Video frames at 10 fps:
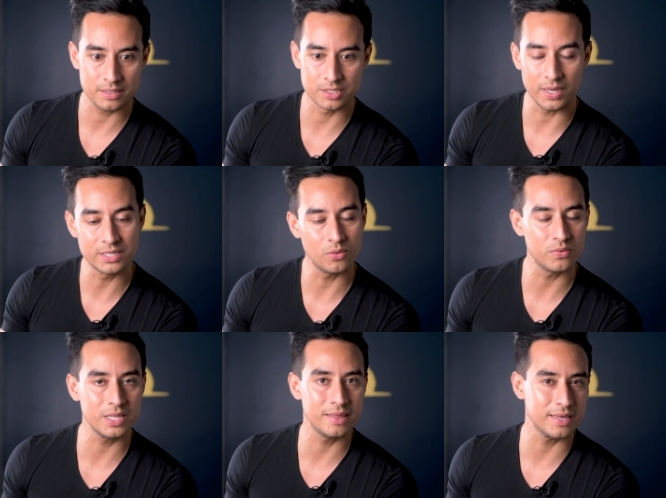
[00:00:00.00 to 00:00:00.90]
So I
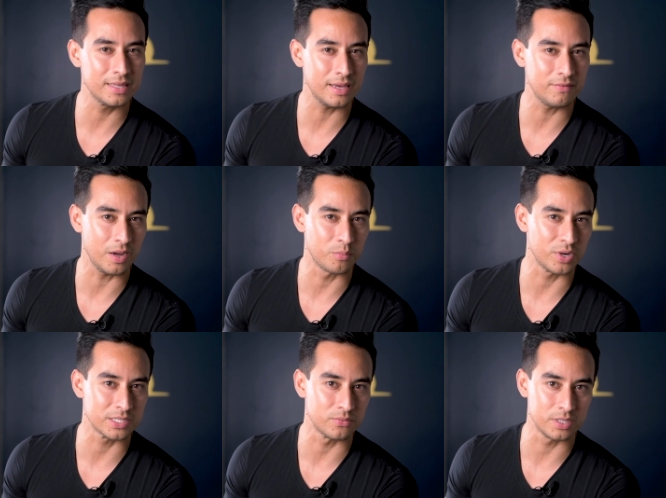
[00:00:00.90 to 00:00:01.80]
don't really think that
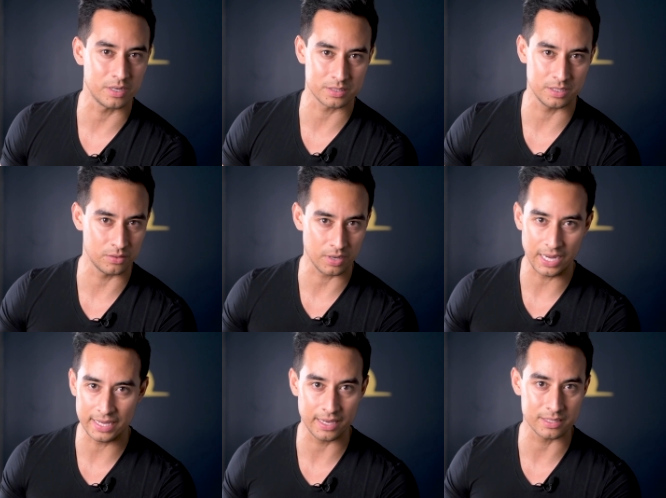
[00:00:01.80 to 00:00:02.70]
vibration reduction
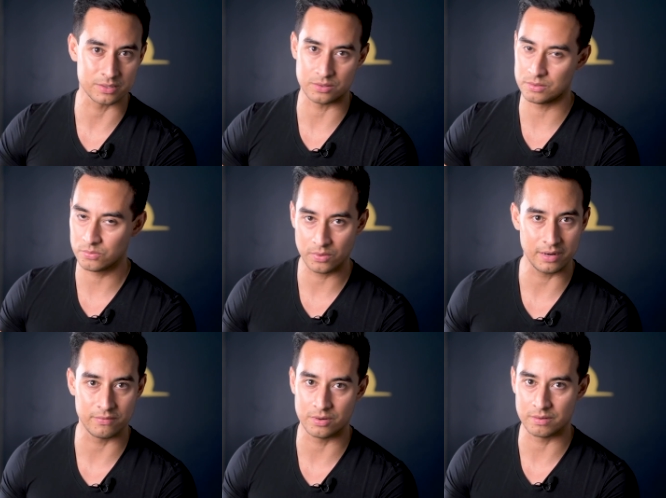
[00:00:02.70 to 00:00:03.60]
or I S or
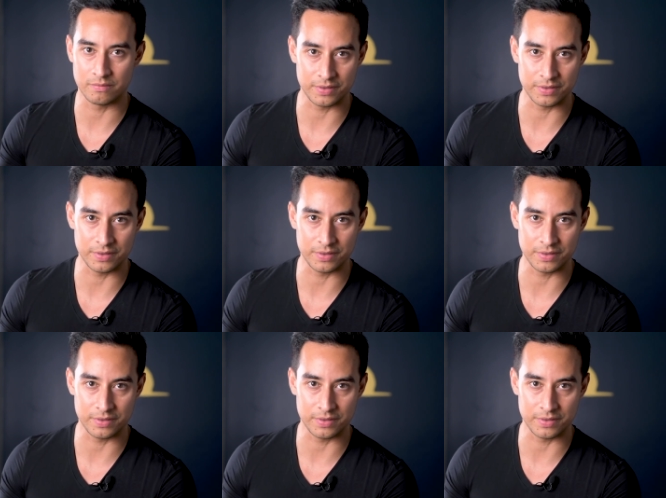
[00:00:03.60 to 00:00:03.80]
whatever,